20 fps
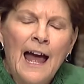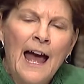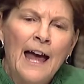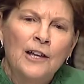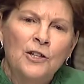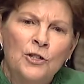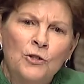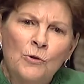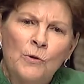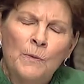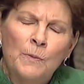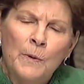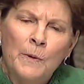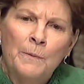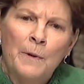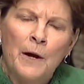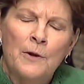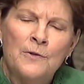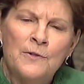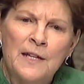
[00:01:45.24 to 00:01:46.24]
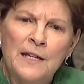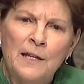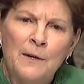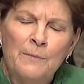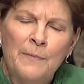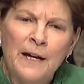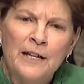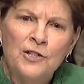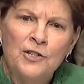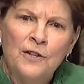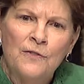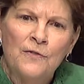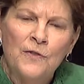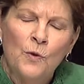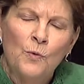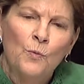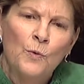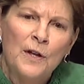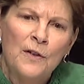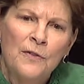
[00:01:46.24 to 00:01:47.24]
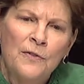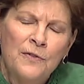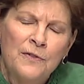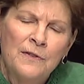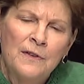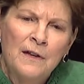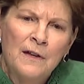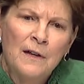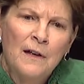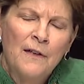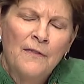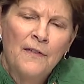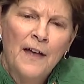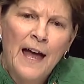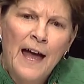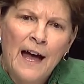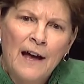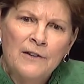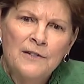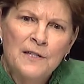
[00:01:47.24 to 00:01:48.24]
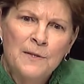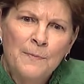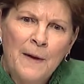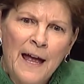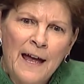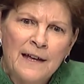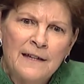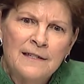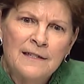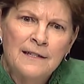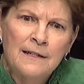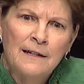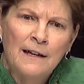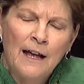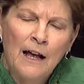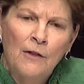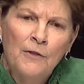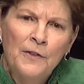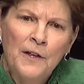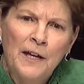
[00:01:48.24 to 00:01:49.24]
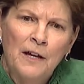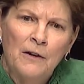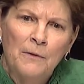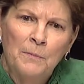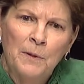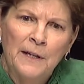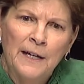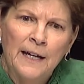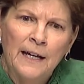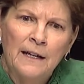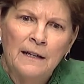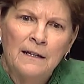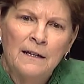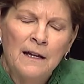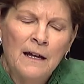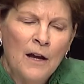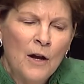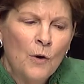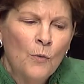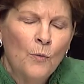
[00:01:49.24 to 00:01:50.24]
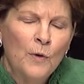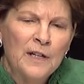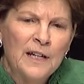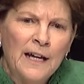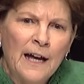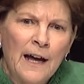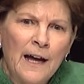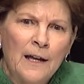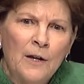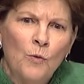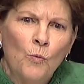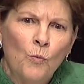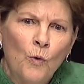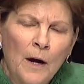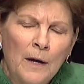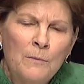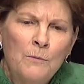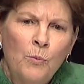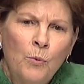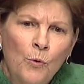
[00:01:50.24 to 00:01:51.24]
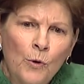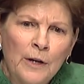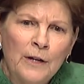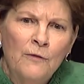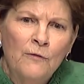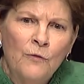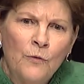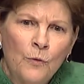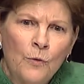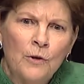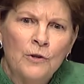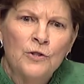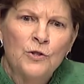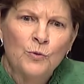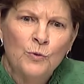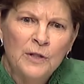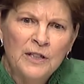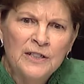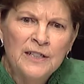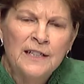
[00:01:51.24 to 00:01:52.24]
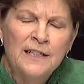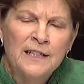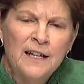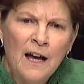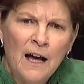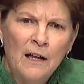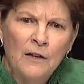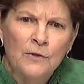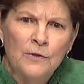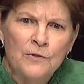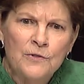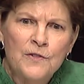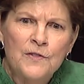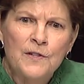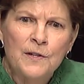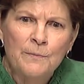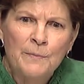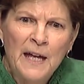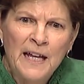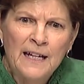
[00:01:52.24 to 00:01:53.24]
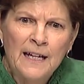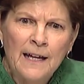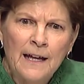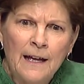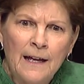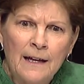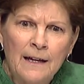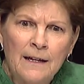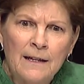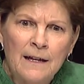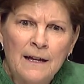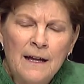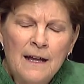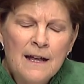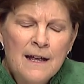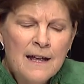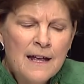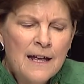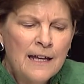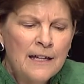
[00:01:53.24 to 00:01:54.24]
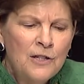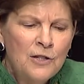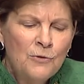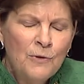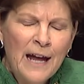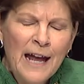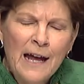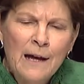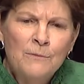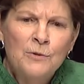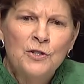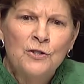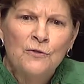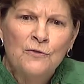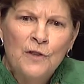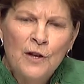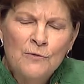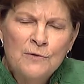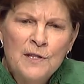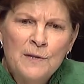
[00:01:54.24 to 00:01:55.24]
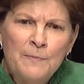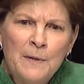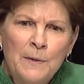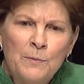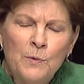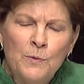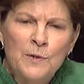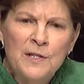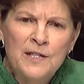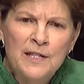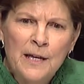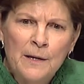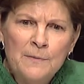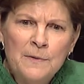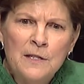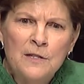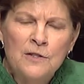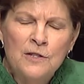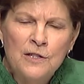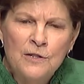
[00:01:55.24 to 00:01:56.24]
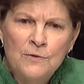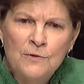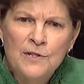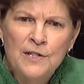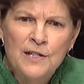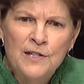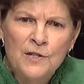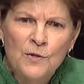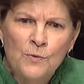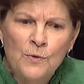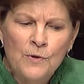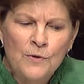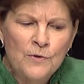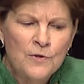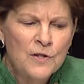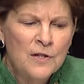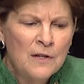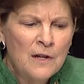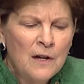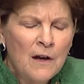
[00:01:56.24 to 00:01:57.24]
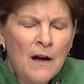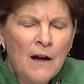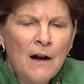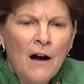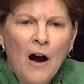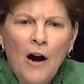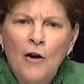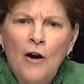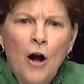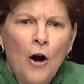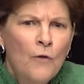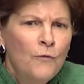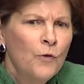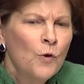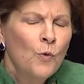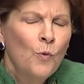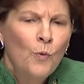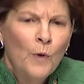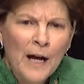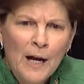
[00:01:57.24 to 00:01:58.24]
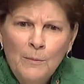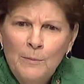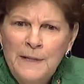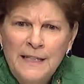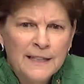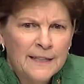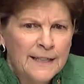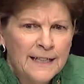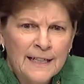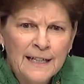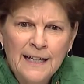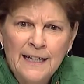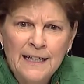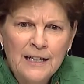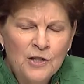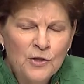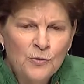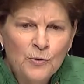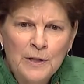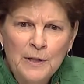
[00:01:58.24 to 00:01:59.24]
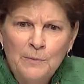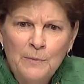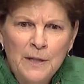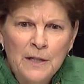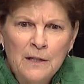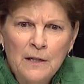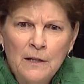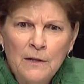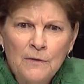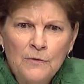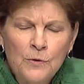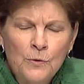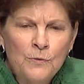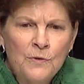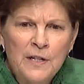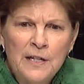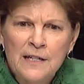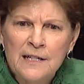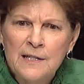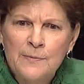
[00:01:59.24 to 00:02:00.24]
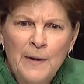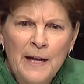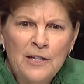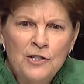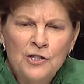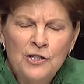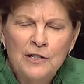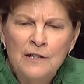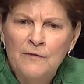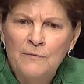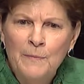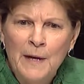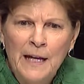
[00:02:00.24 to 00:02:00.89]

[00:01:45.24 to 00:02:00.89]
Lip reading: And you are proposing a budget that, with the House-passed health care plan, would cut $1.4 trillion to Medicaid. In New Hampshire, those people with substance use disorders are overwhelmingly getting treatment through the expansion of